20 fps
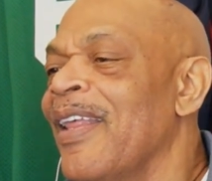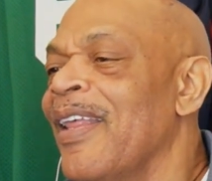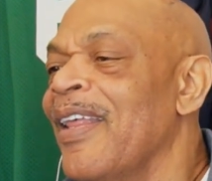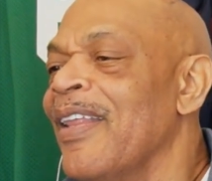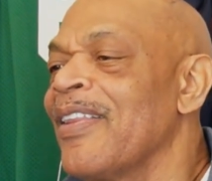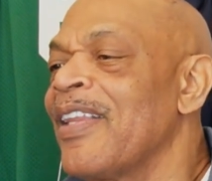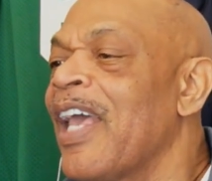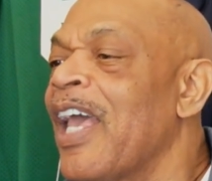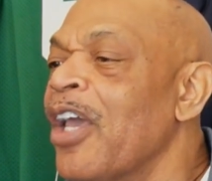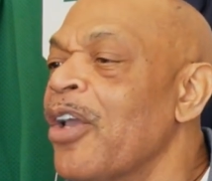
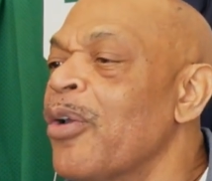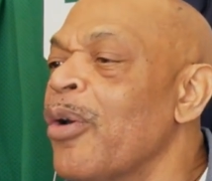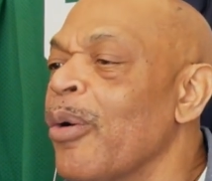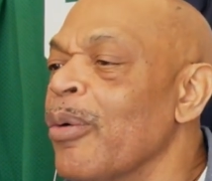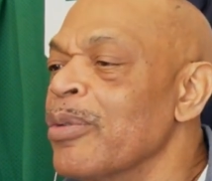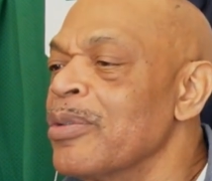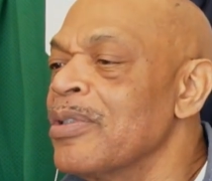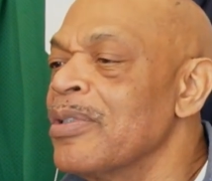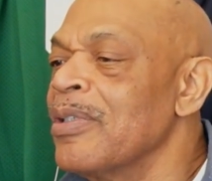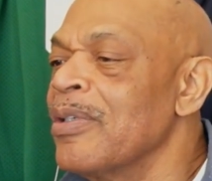The head
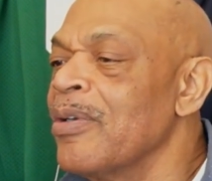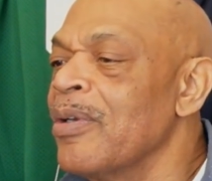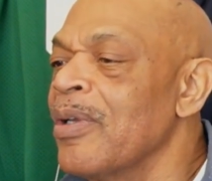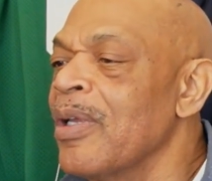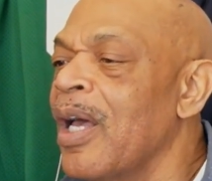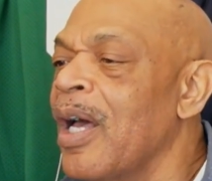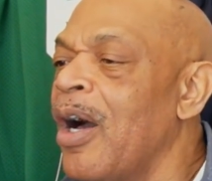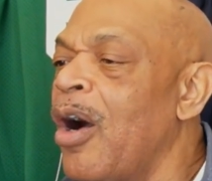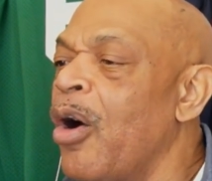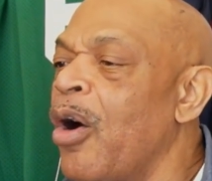coach,
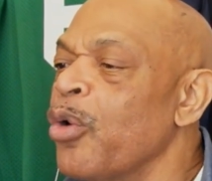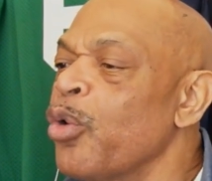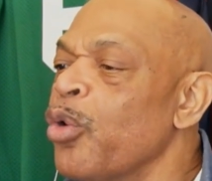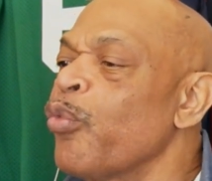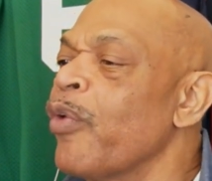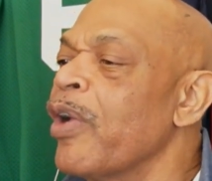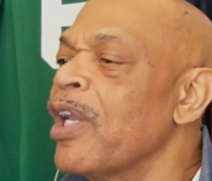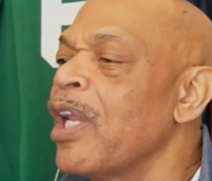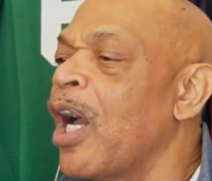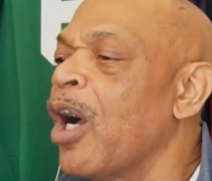Arnold
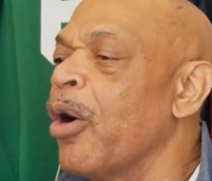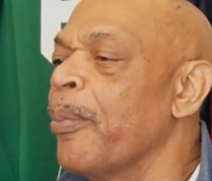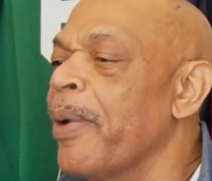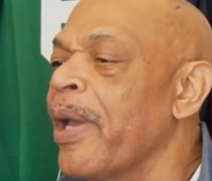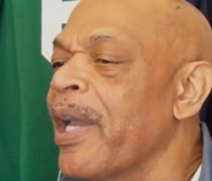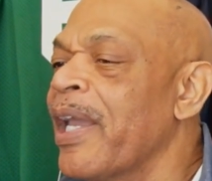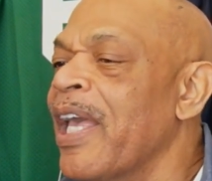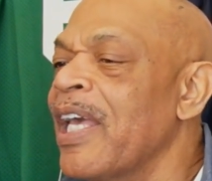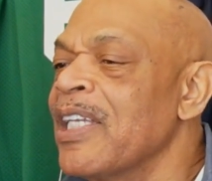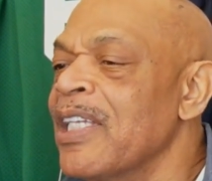Red Auerbach,
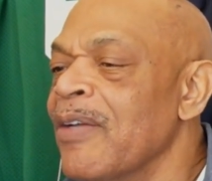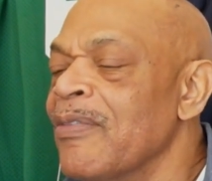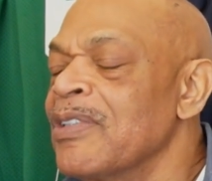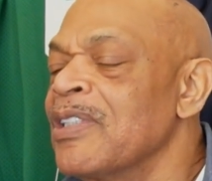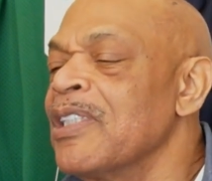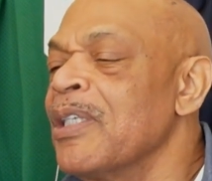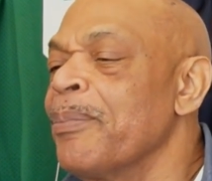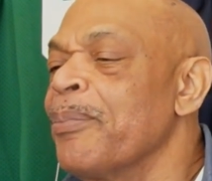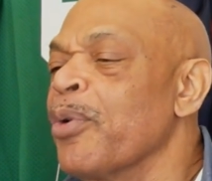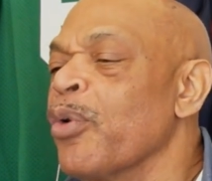had never
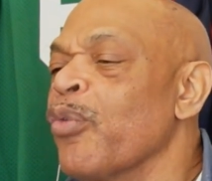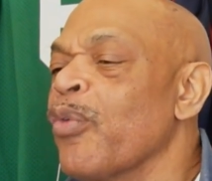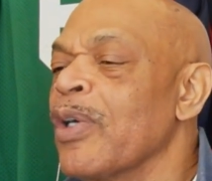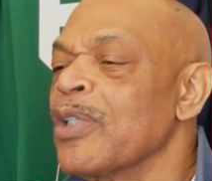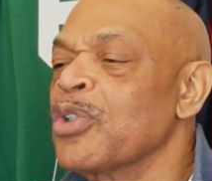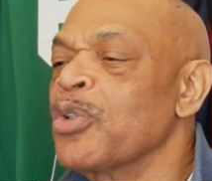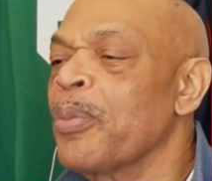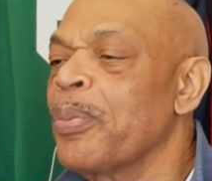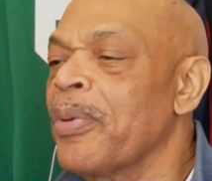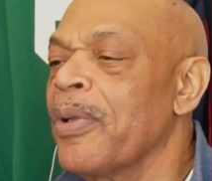seen Bill
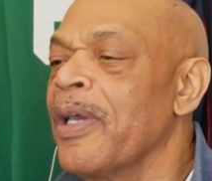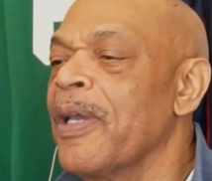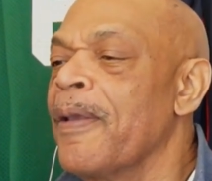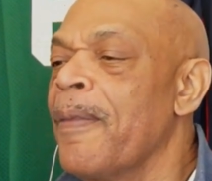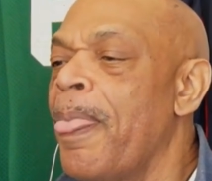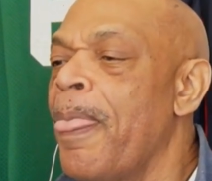Russell play,